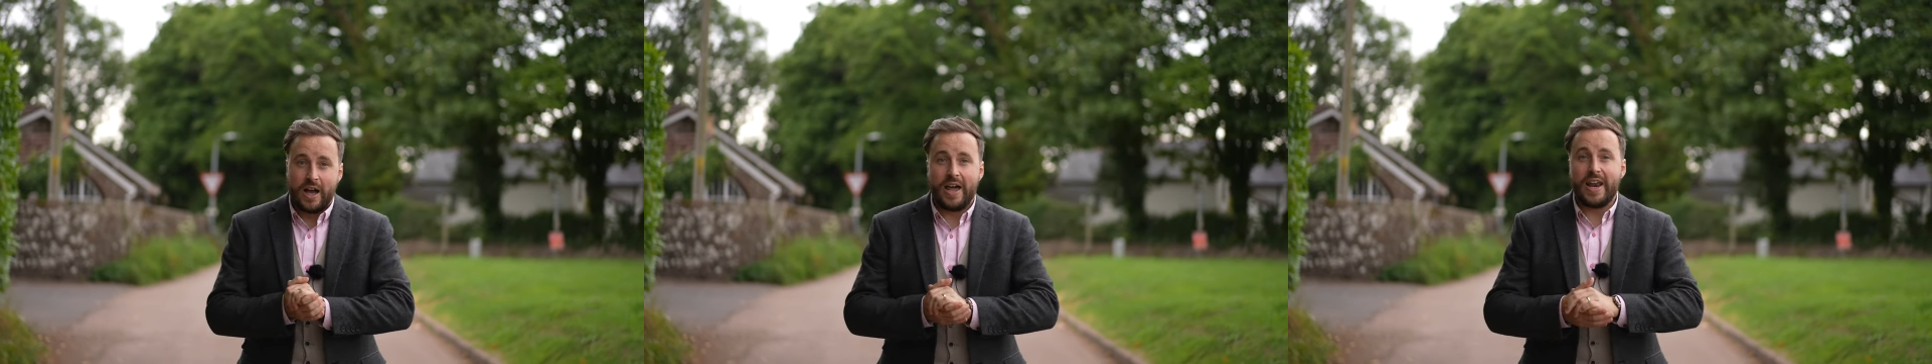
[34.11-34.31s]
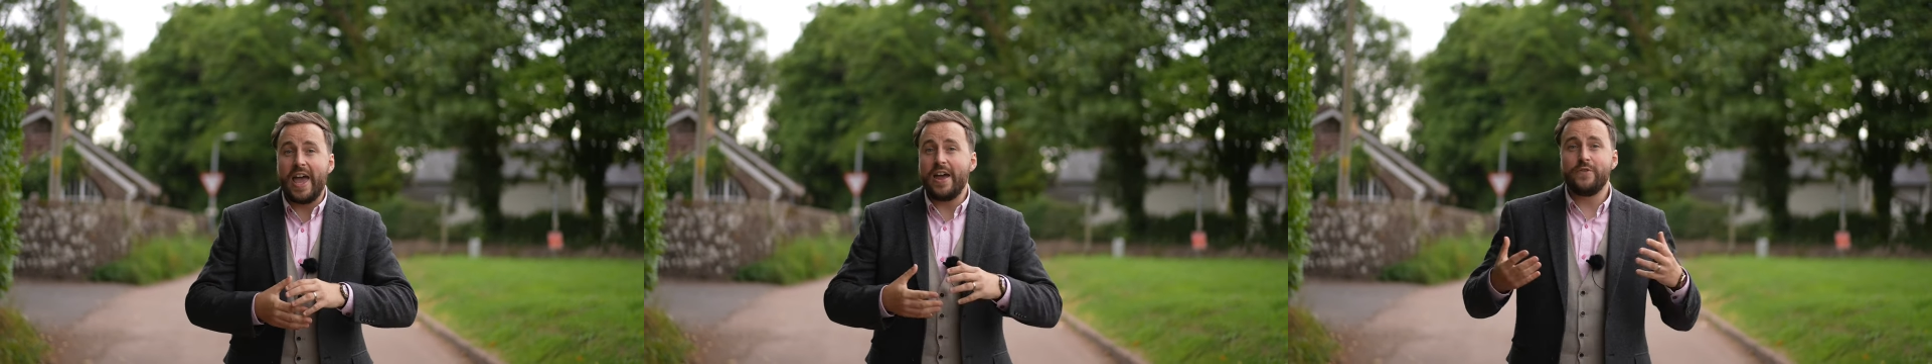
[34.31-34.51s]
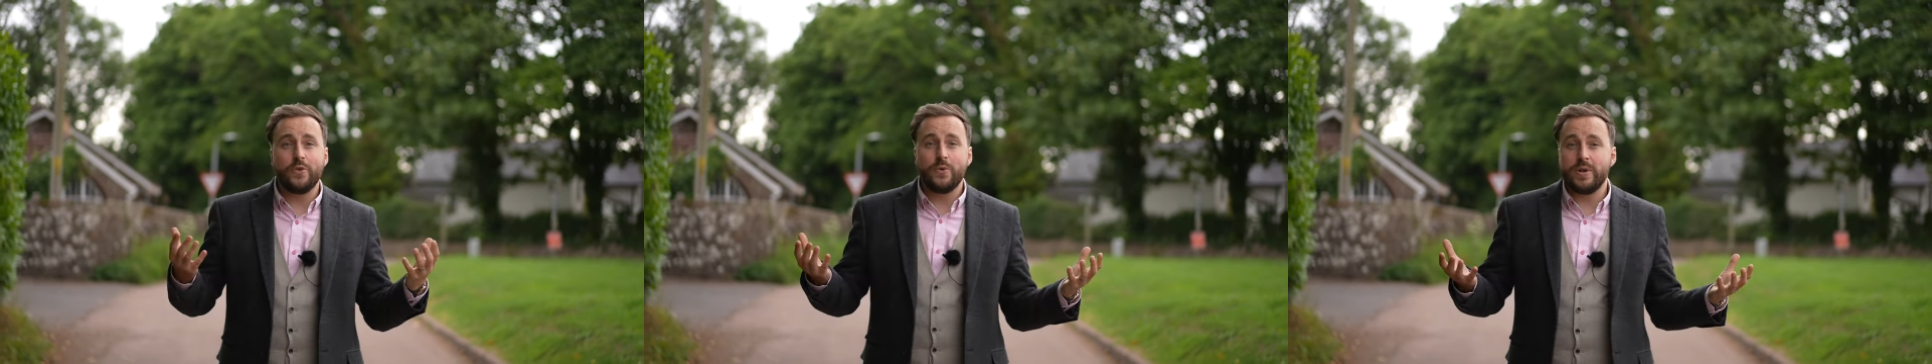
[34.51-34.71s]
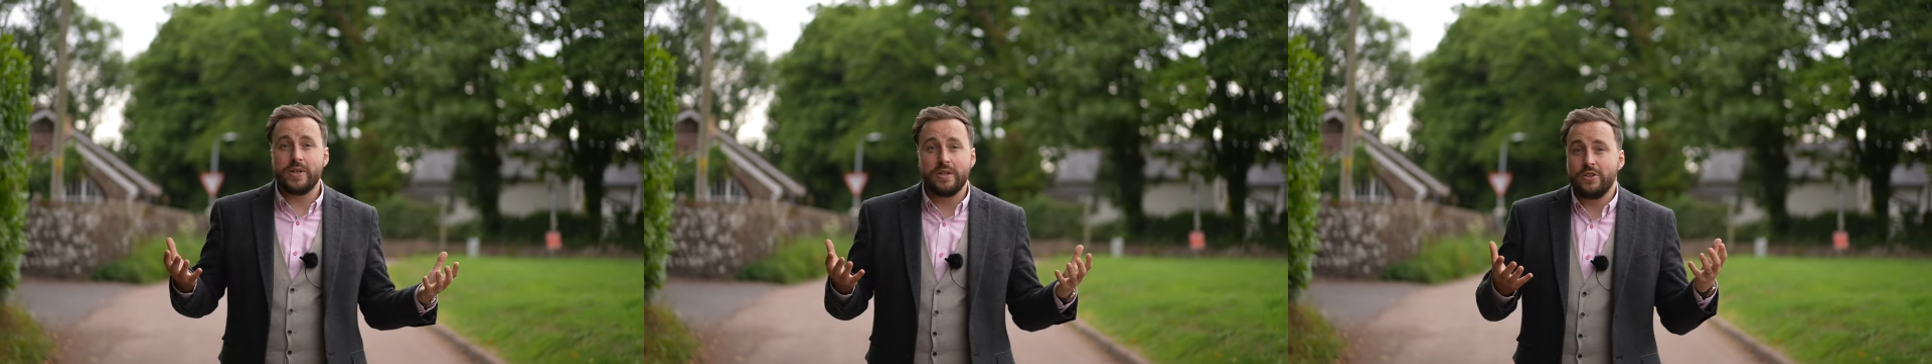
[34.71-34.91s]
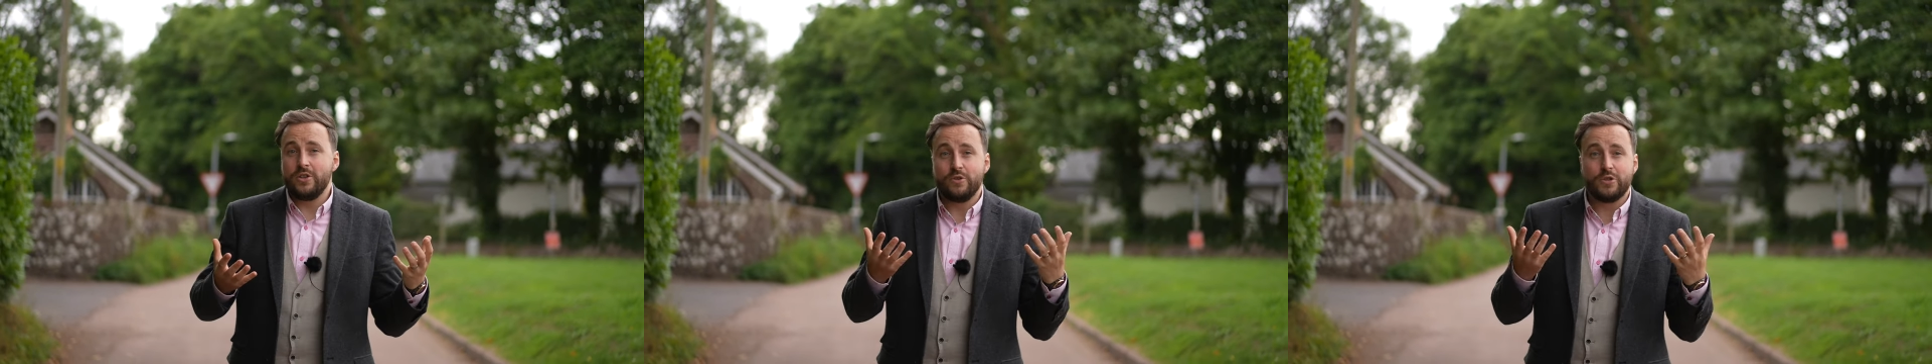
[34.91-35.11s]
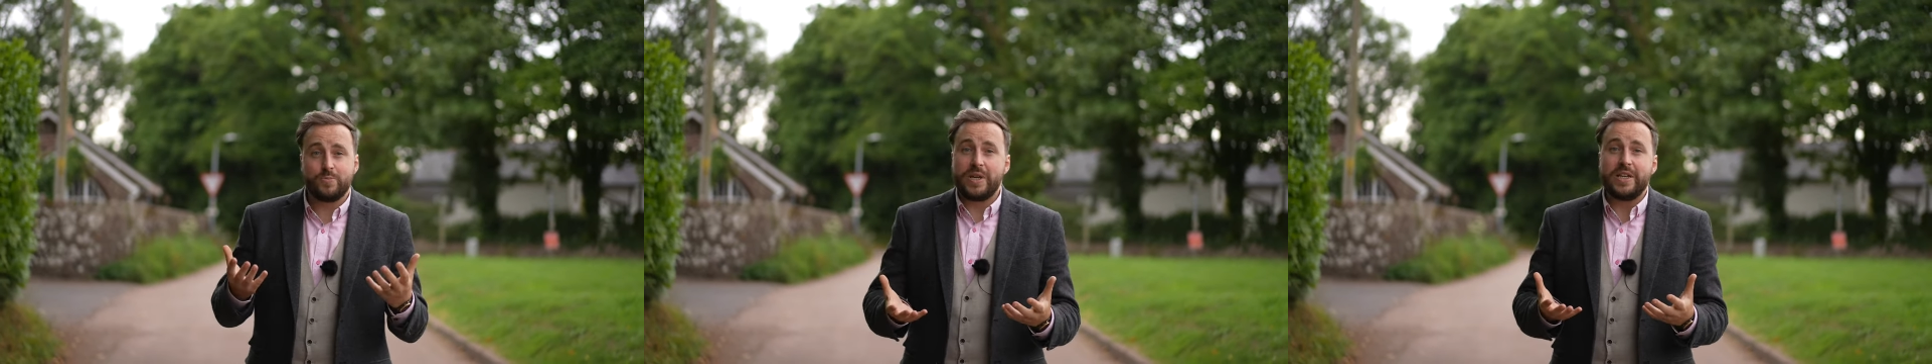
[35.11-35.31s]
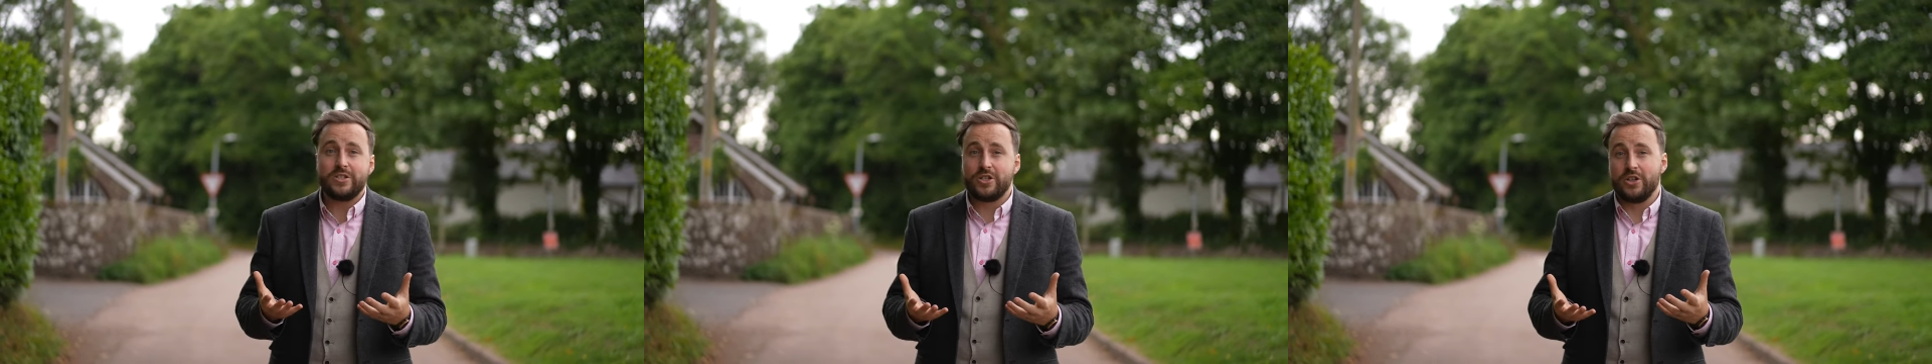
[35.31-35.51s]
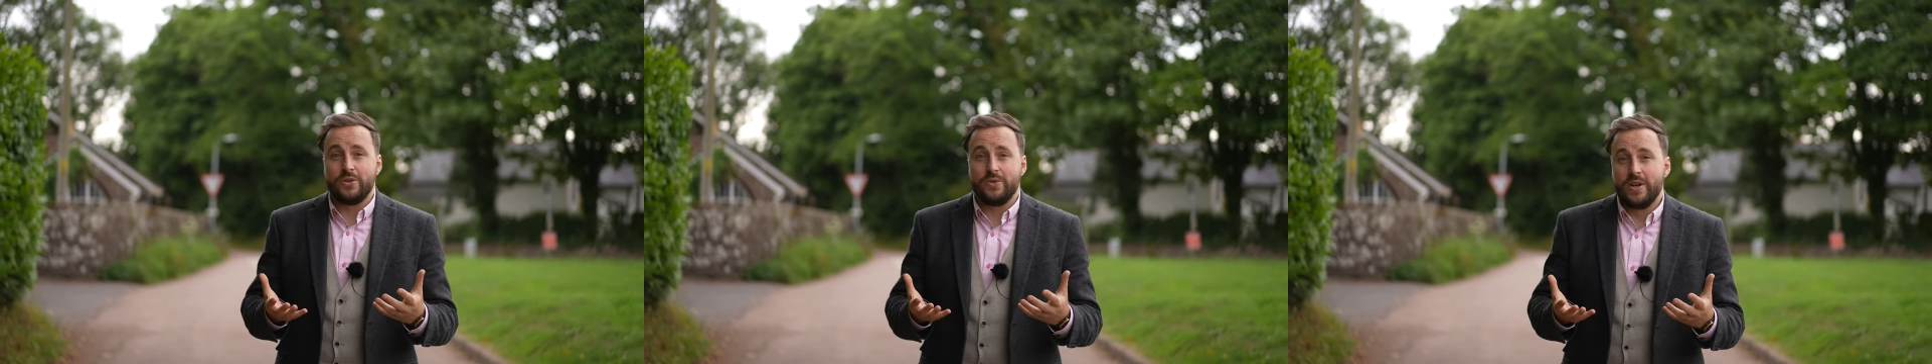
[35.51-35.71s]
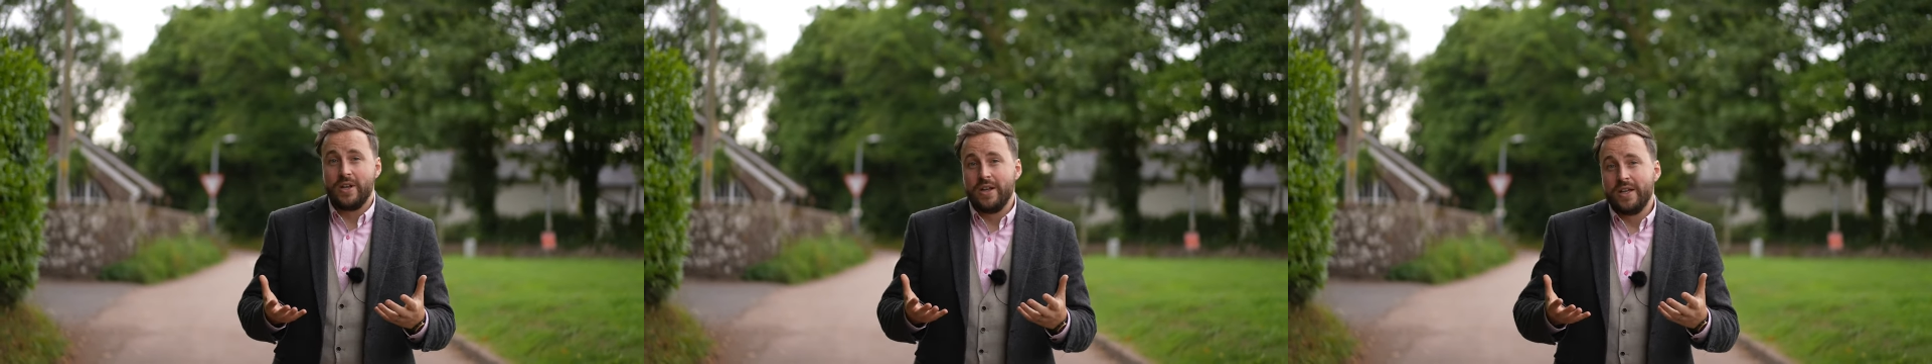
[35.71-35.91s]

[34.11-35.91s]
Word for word: And everyone you speak to